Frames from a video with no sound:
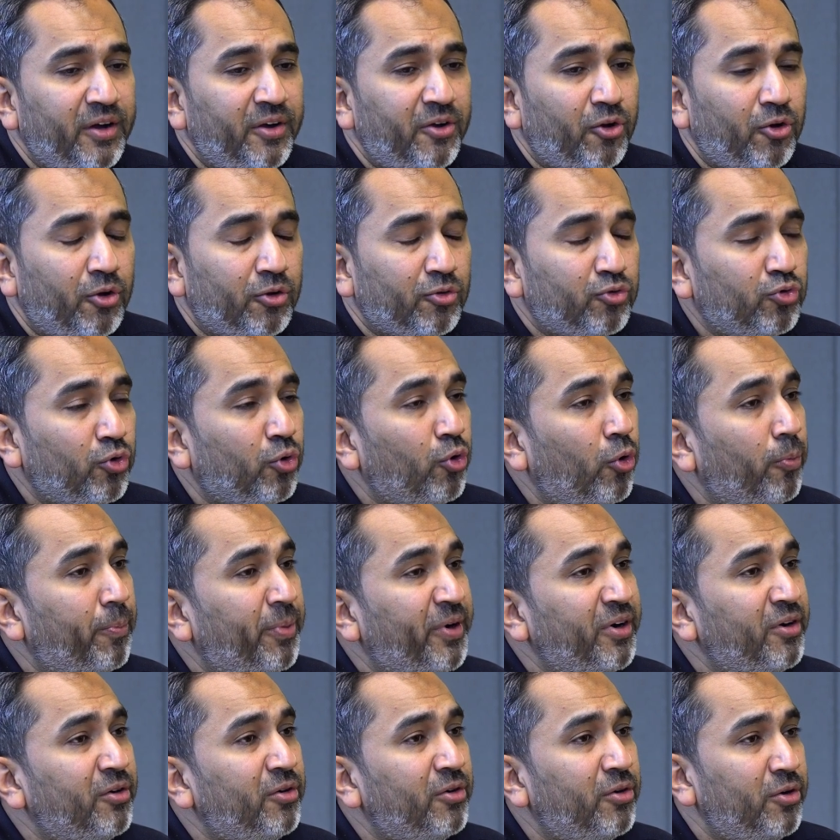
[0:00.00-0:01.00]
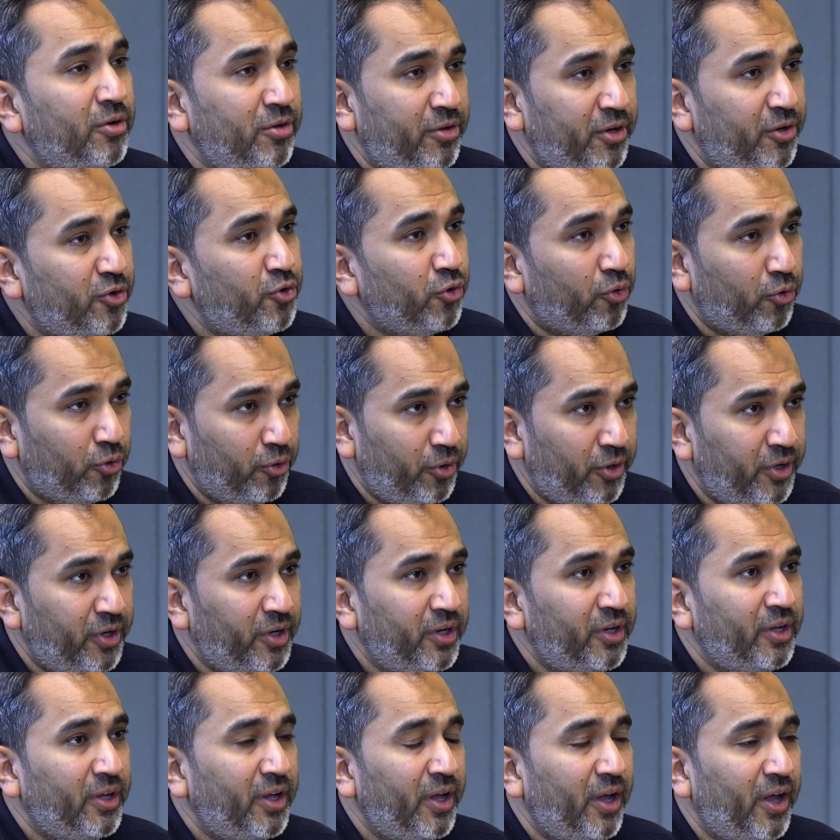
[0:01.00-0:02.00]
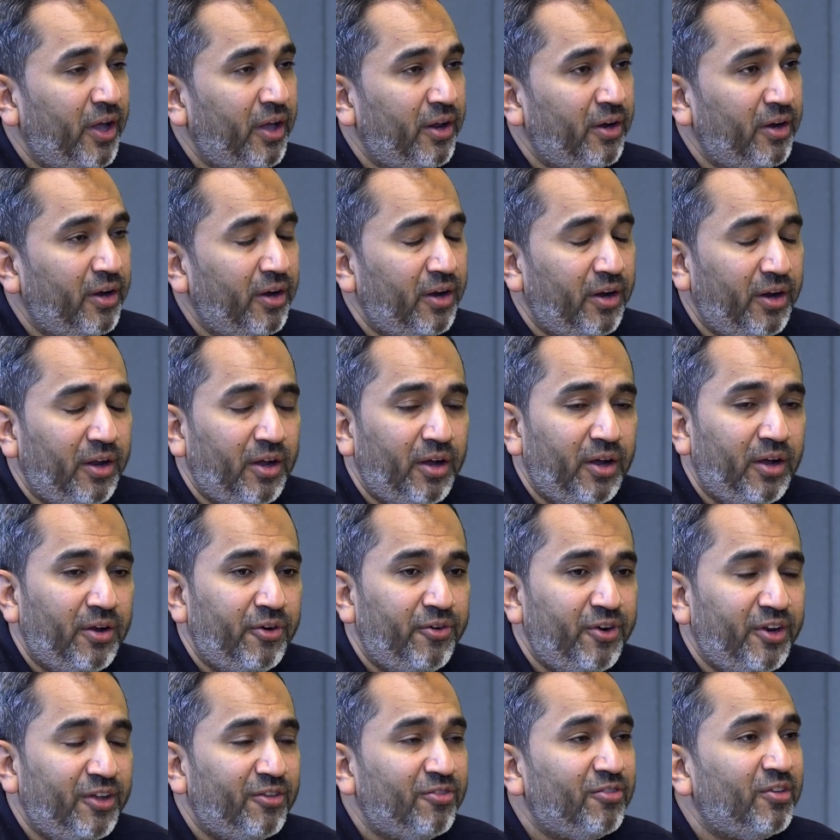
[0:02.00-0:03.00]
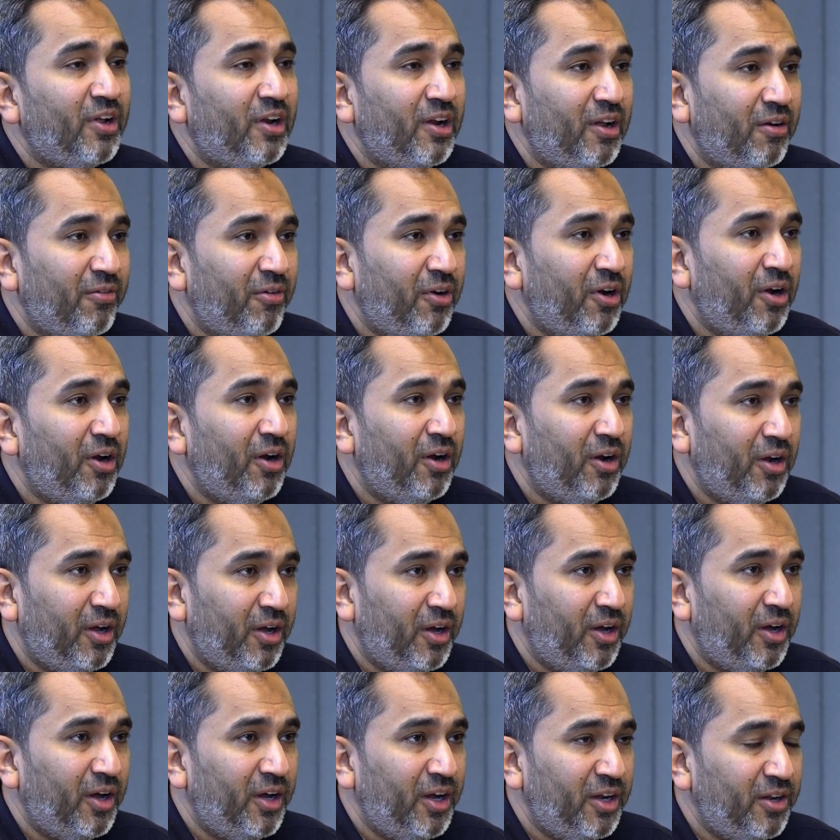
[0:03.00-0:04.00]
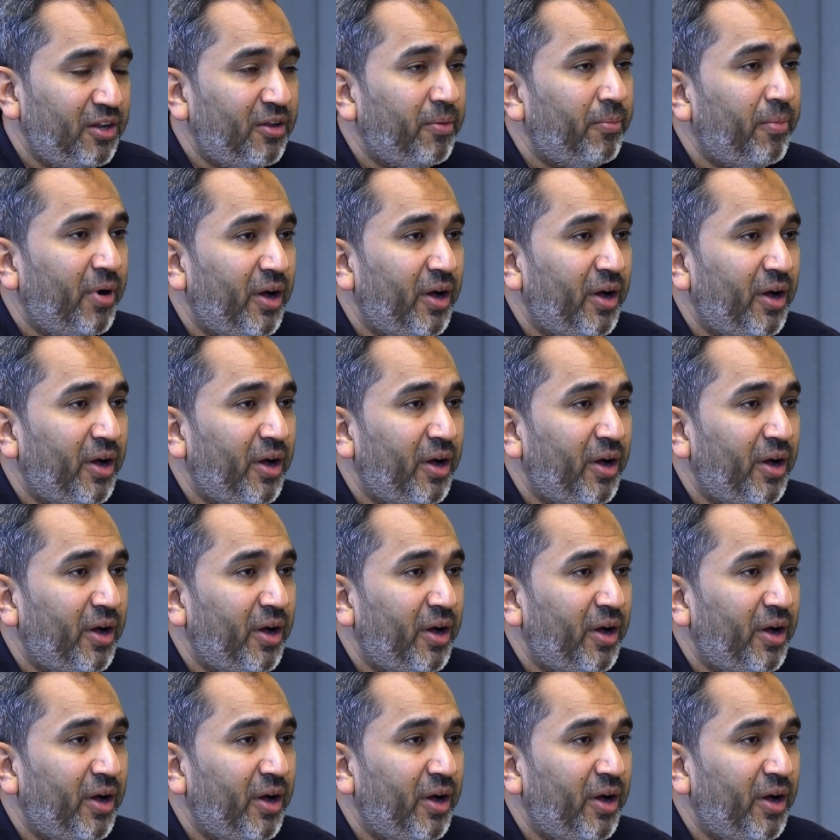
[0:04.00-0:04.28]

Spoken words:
also opened the door and raised the level in the